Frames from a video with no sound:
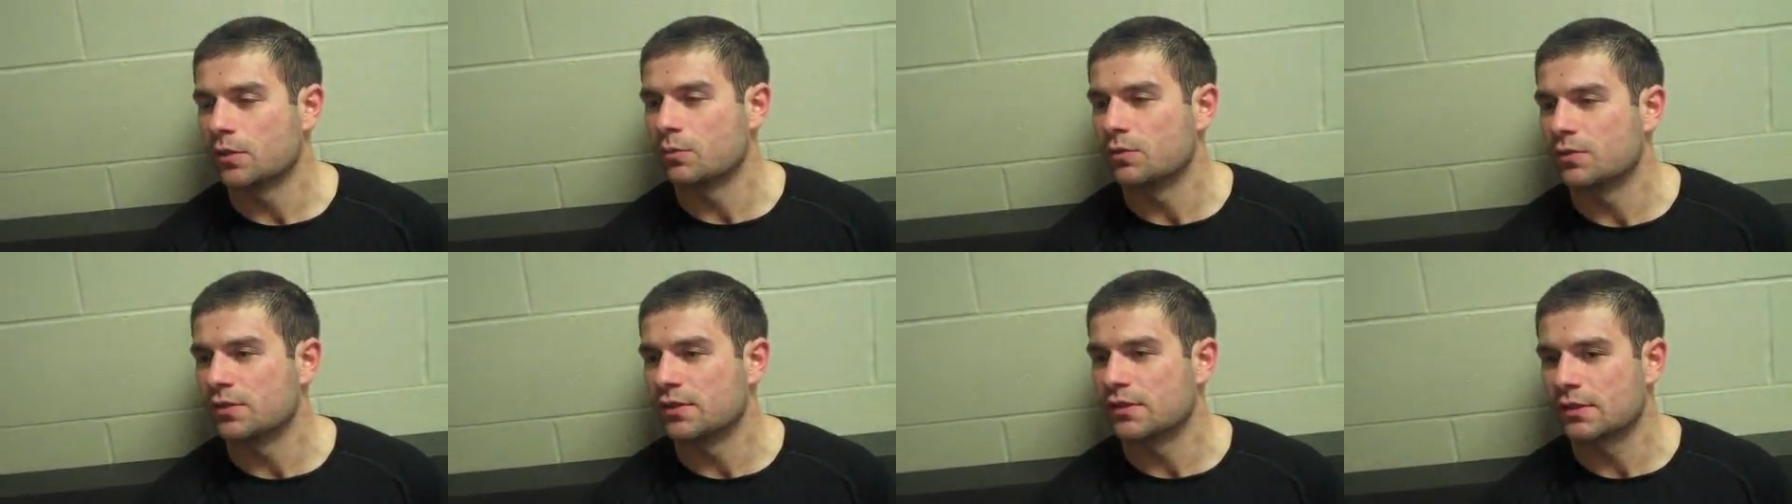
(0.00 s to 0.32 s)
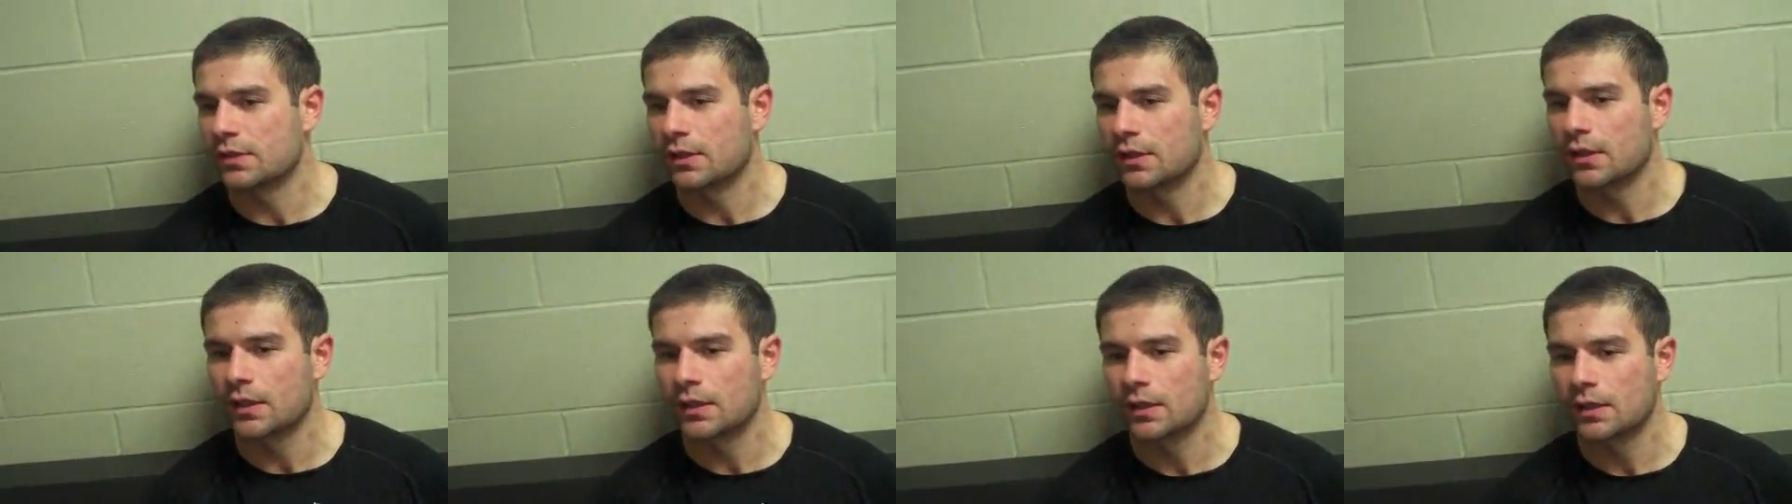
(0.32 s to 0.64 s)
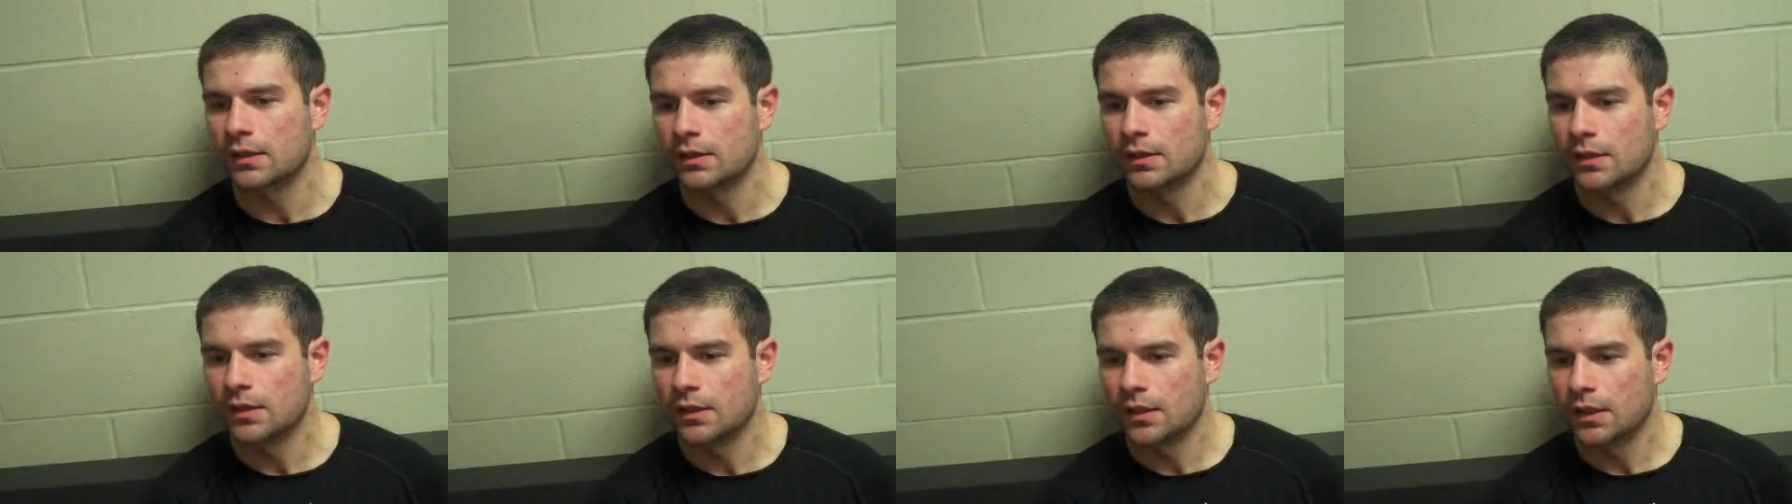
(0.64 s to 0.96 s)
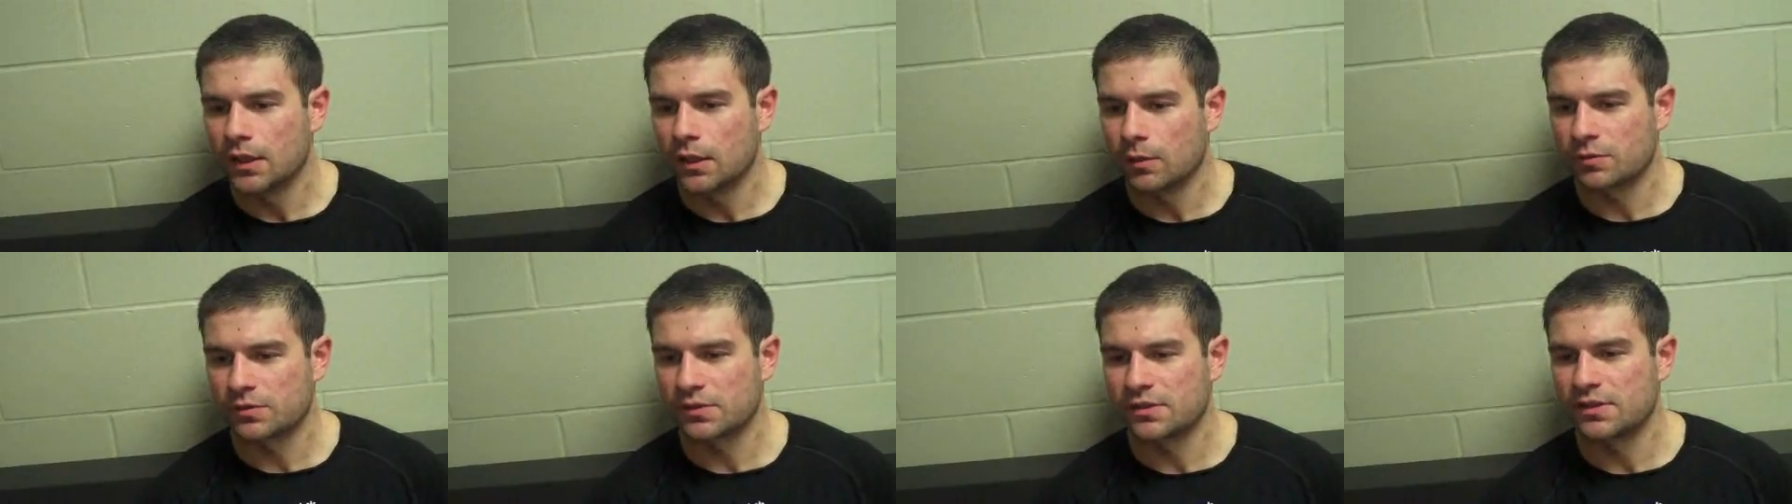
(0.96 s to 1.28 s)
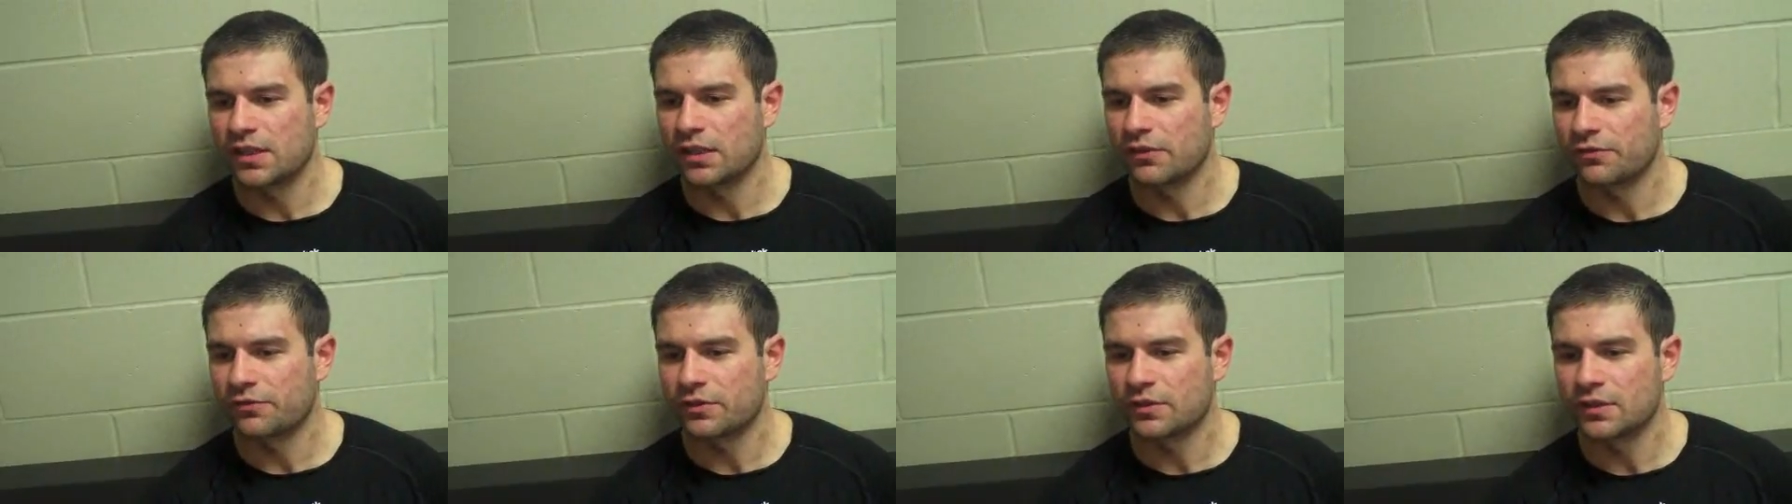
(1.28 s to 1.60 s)
It was uh, it was
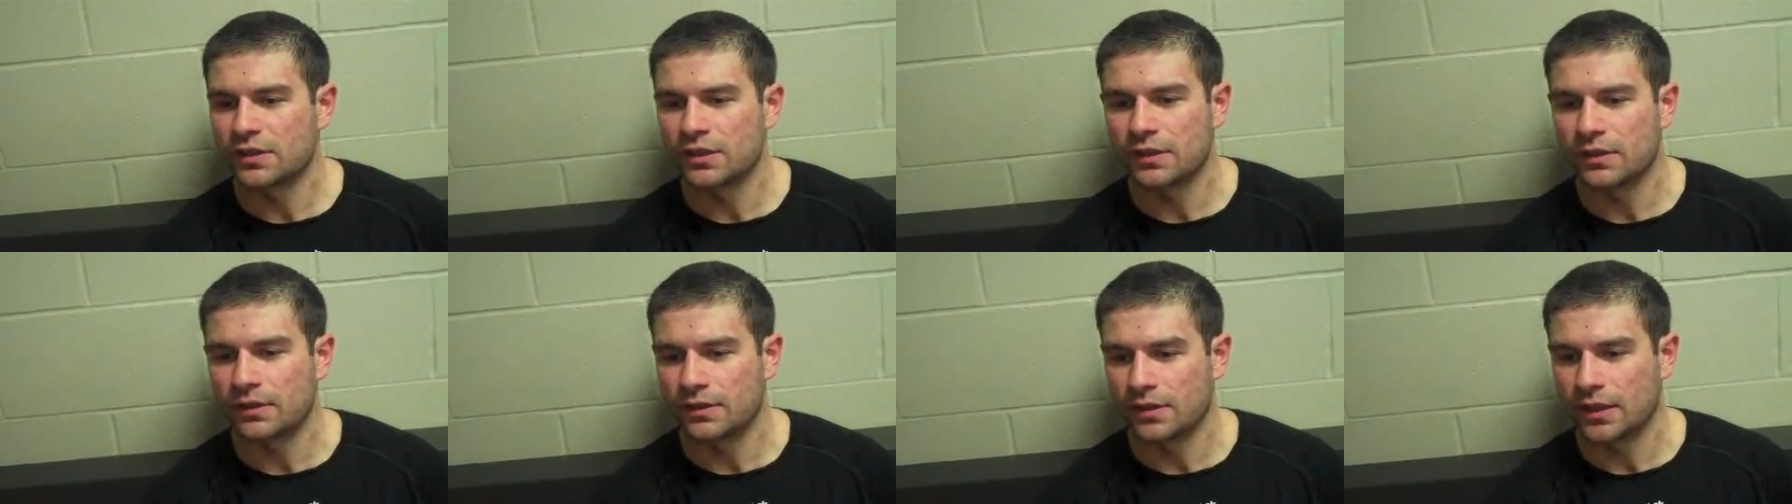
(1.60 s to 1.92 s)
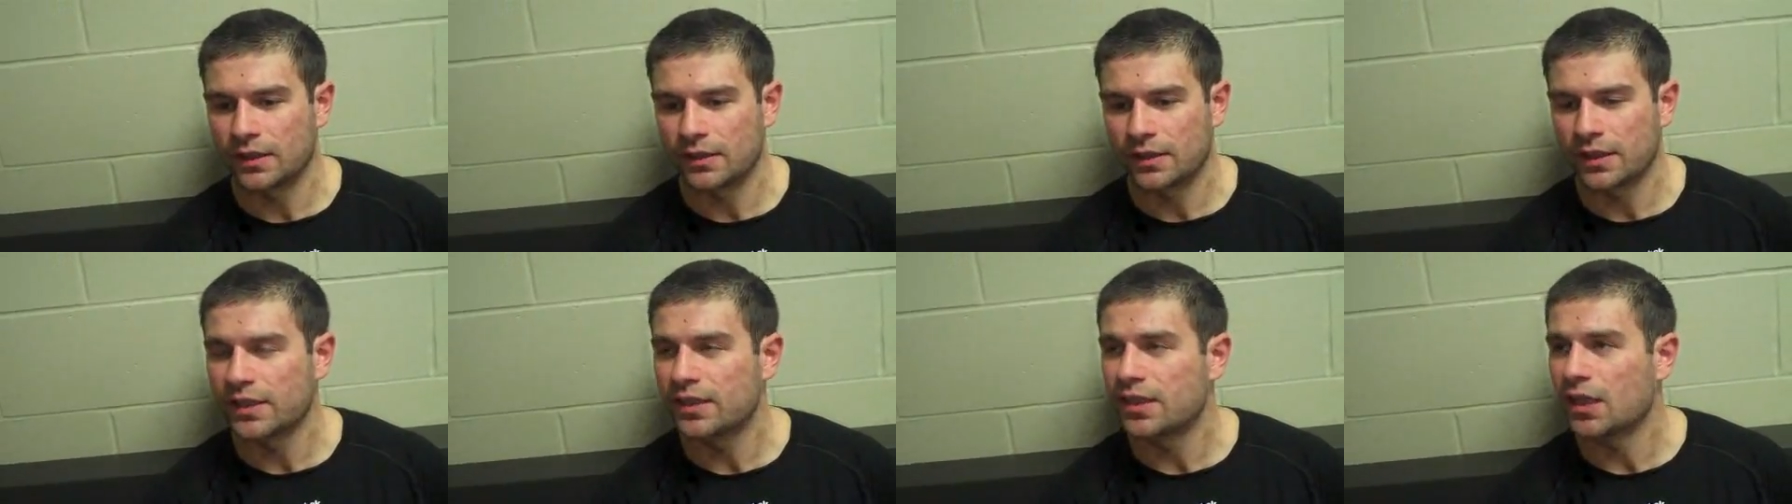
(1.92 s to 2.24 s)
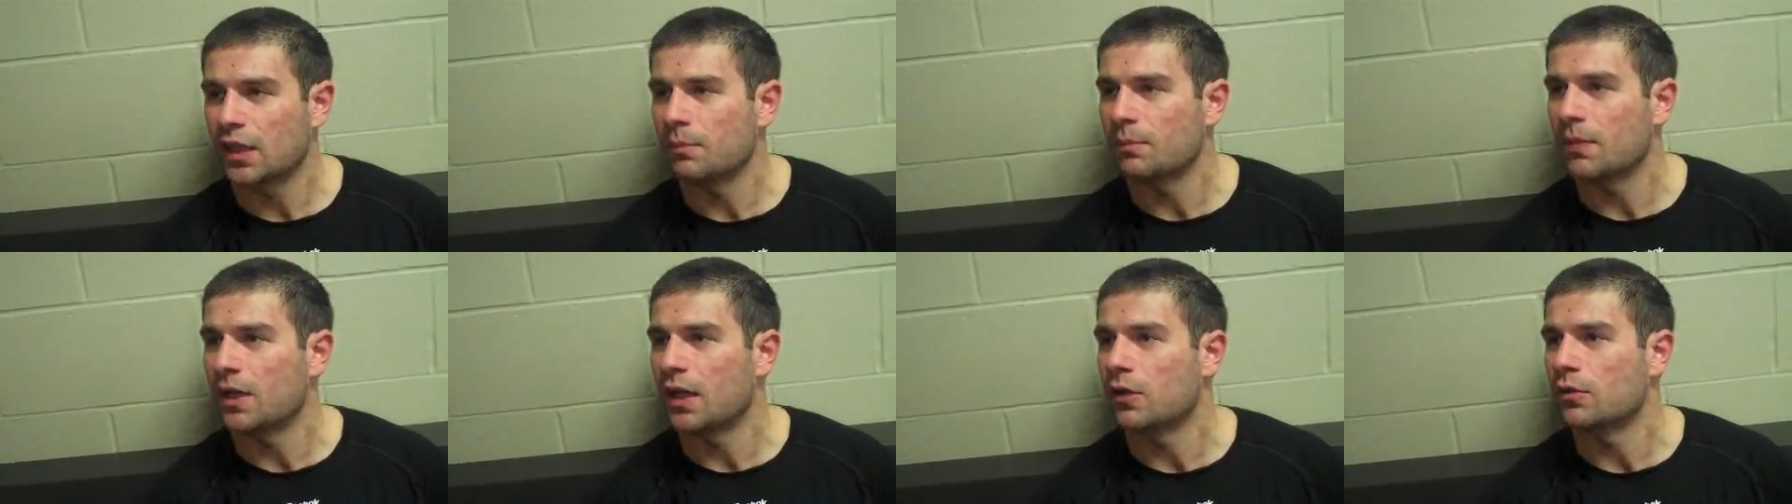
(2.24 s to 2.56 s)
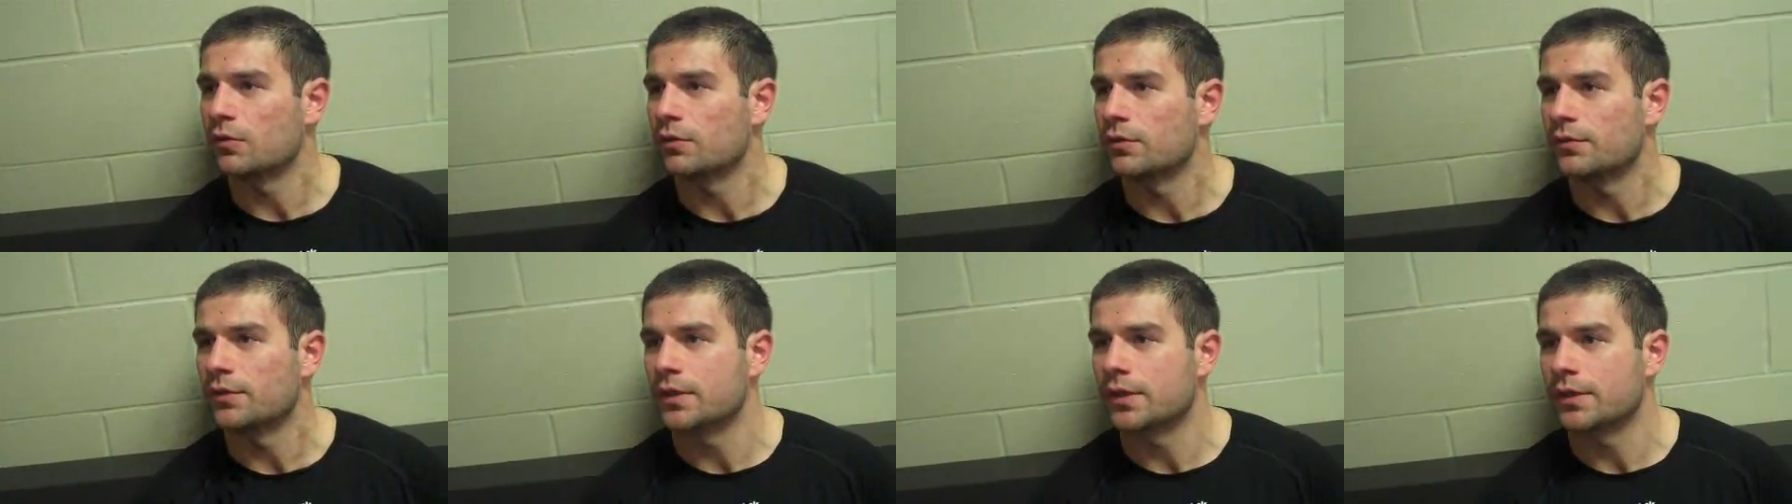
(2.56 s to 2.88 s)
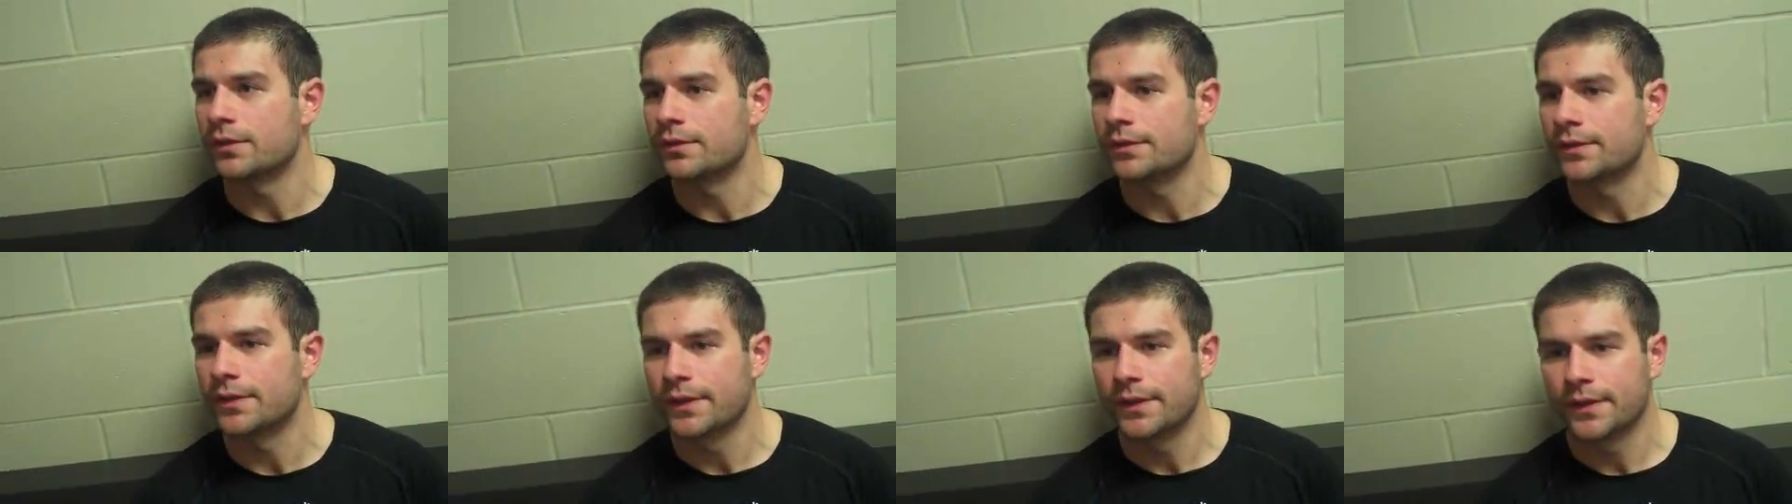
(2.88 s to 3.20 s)
definitely they, they came out and,
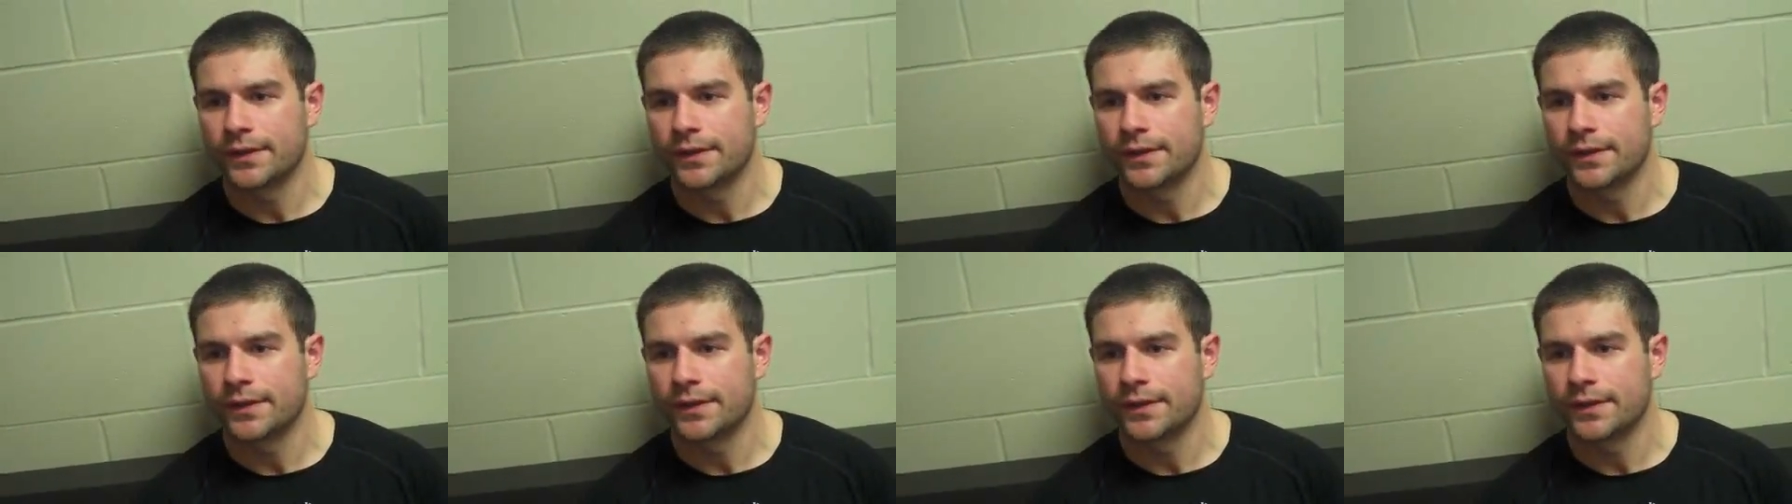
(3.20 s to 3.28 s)
and,